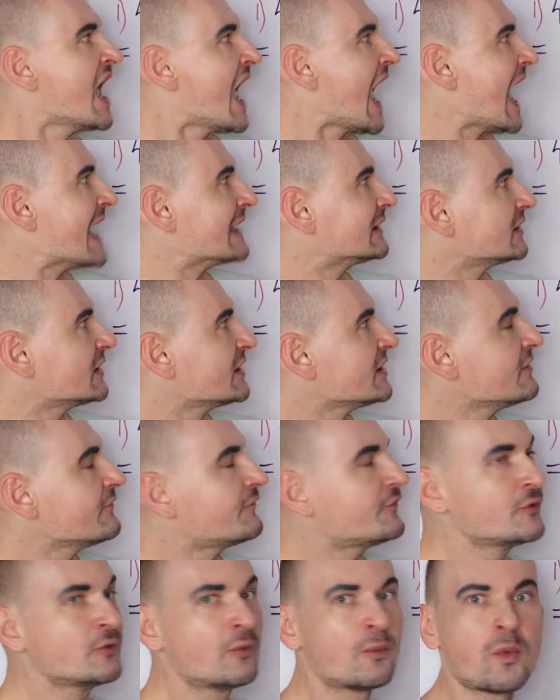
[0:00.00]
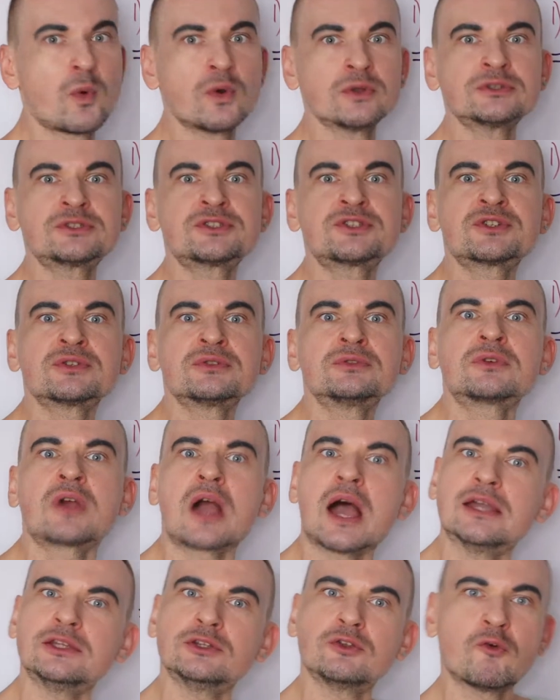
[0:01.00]
And if you want to
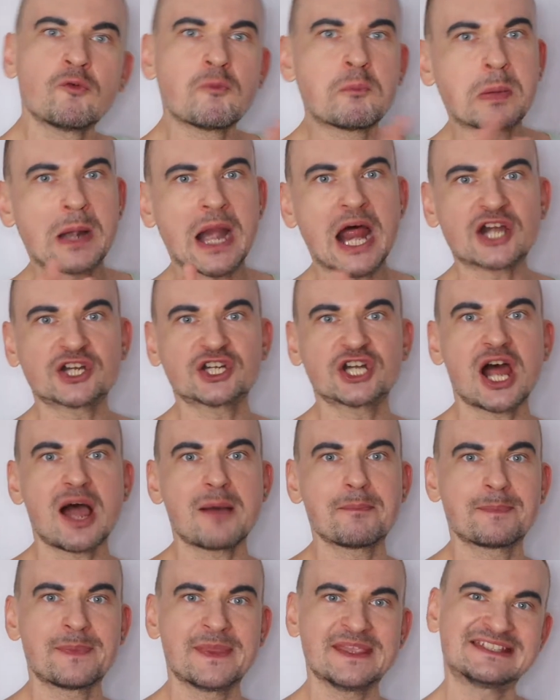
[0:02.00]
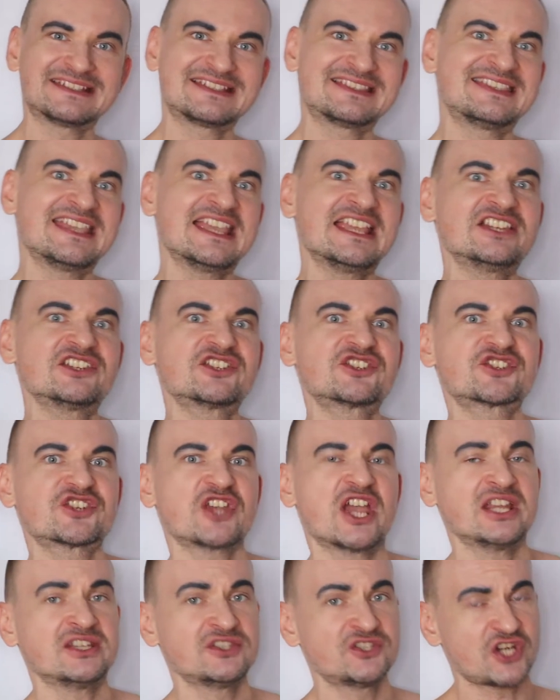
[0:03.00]
kind of brush up these things
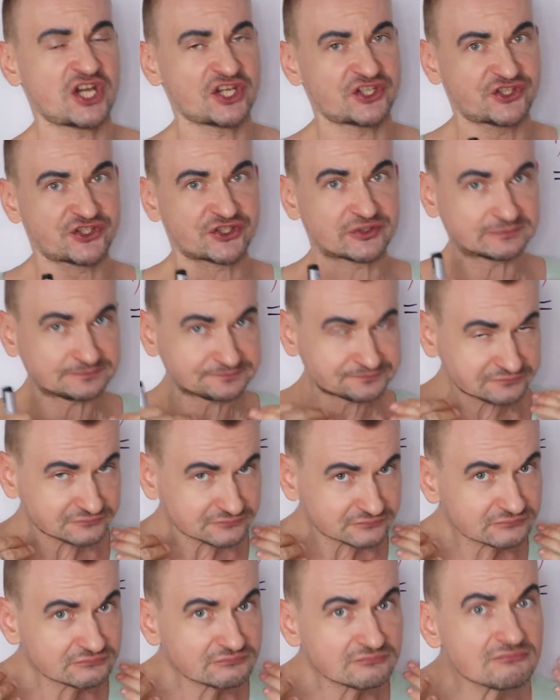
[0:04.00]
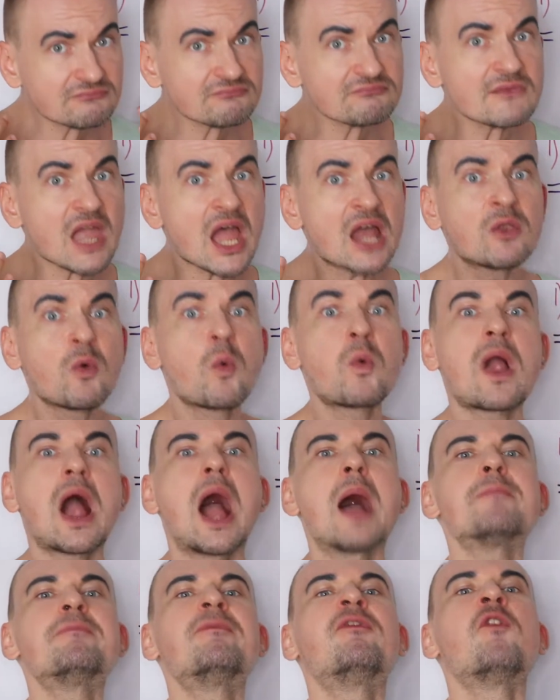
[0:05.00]
and just look
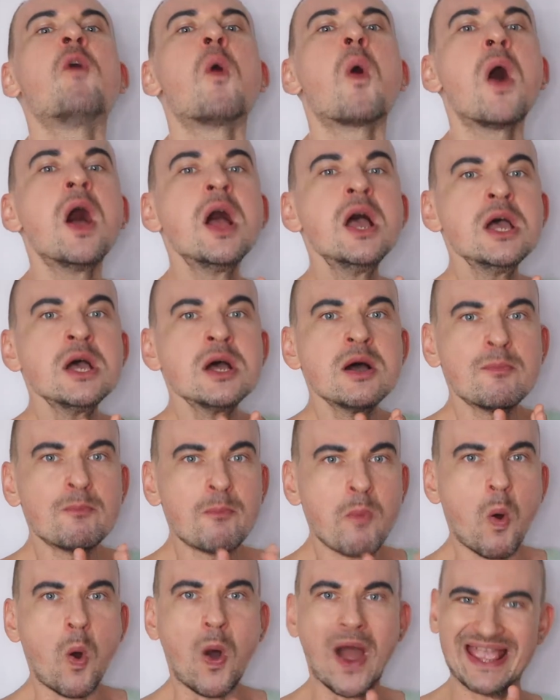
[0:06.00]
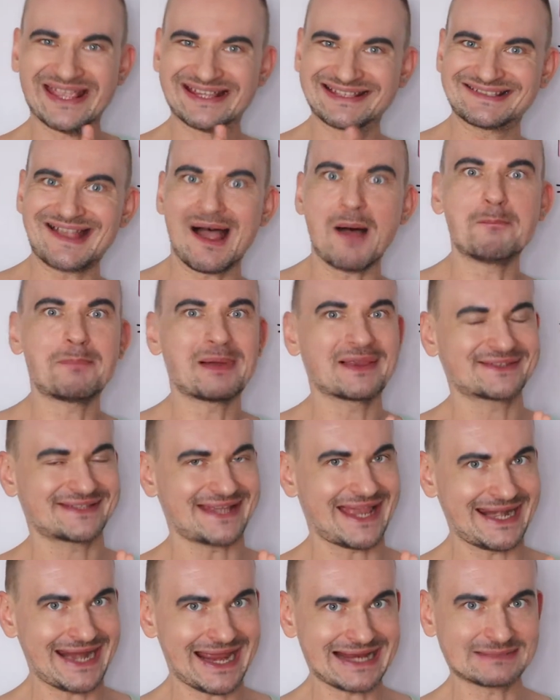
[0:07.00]
up for more examples
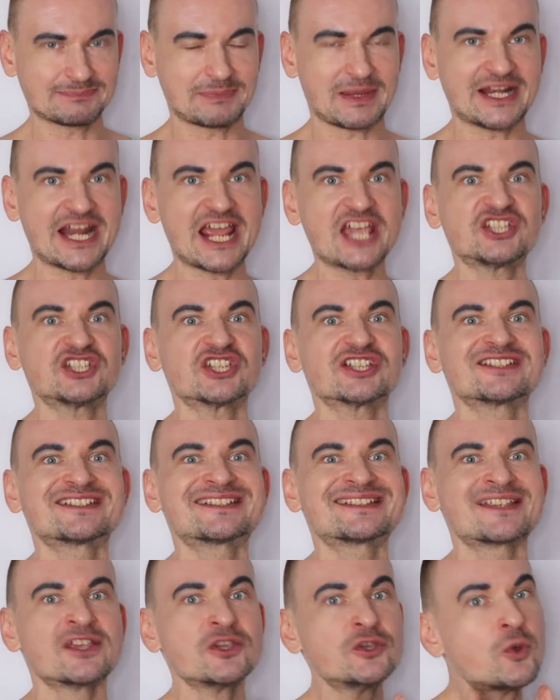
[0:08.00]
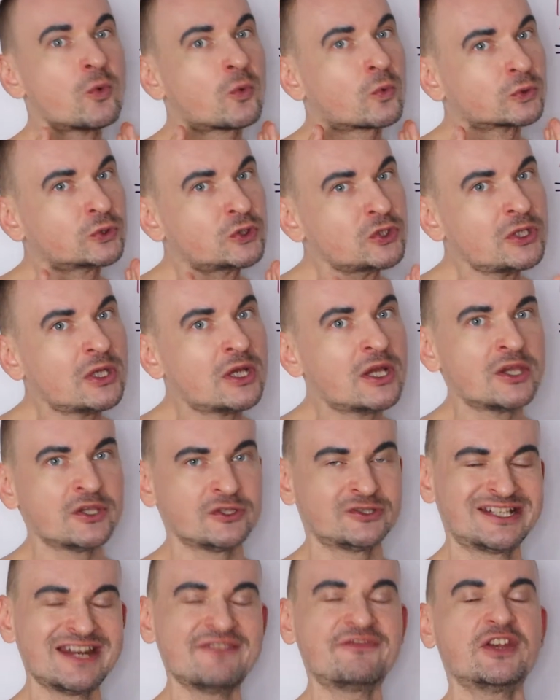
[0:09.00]
and explanations, you could
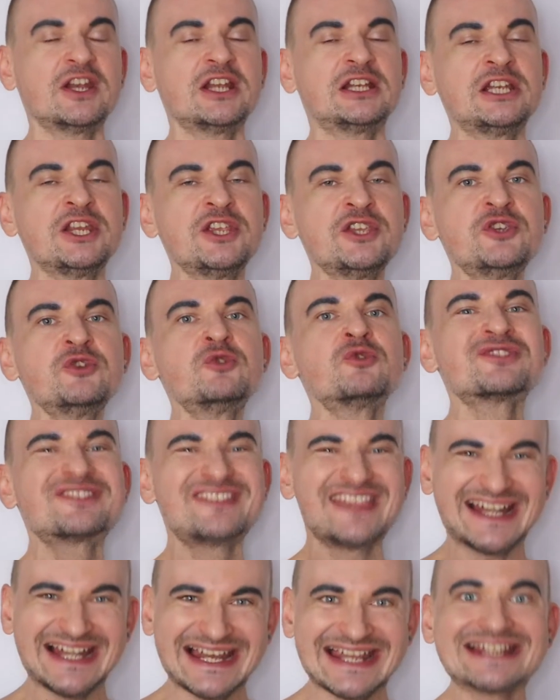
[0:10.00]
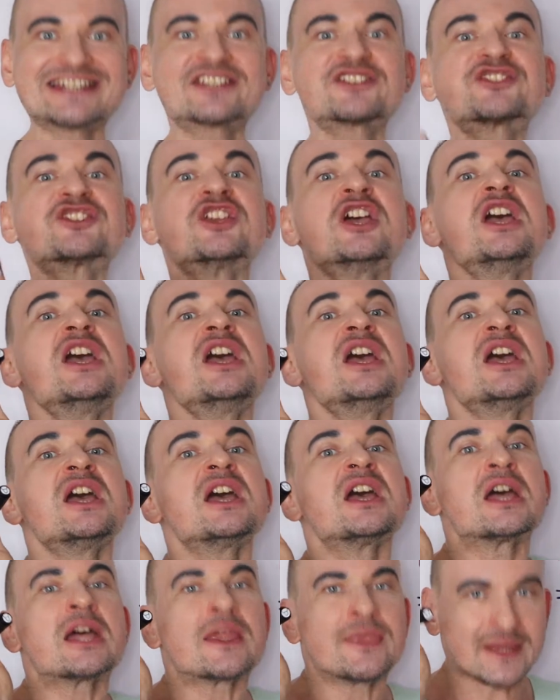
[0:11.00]
definitely use the links
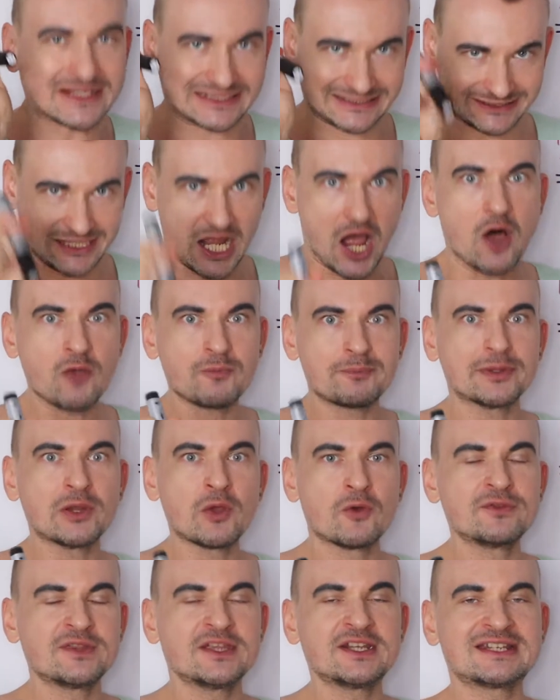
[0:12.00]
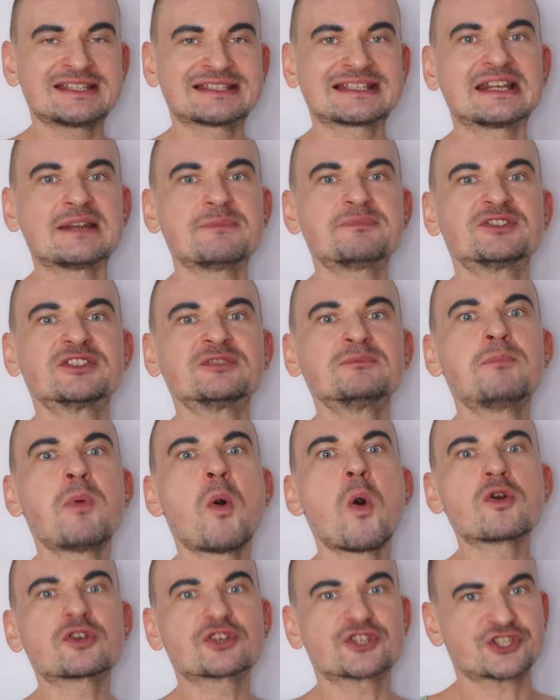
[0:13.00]
that down below in the description
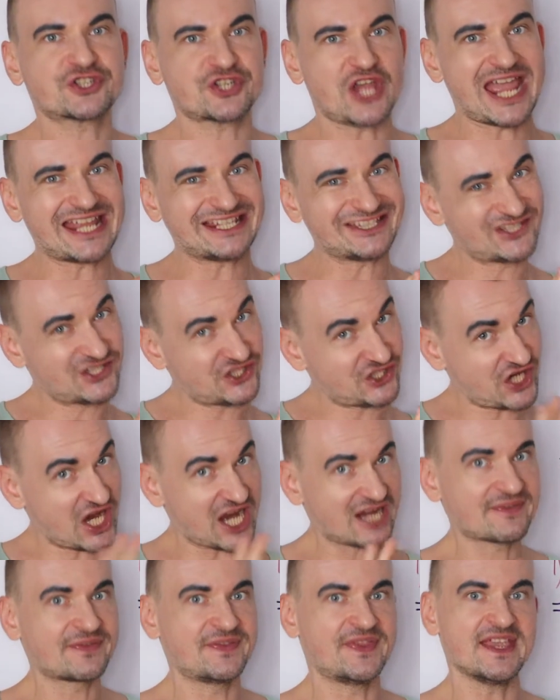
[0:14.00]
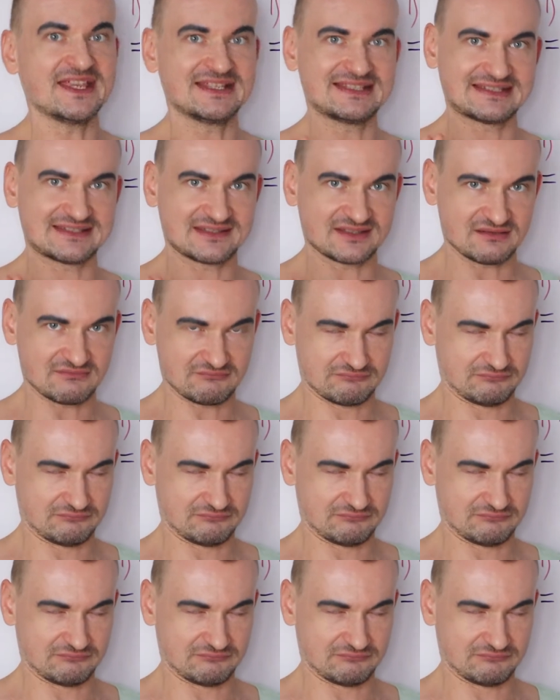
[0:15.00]
box and check these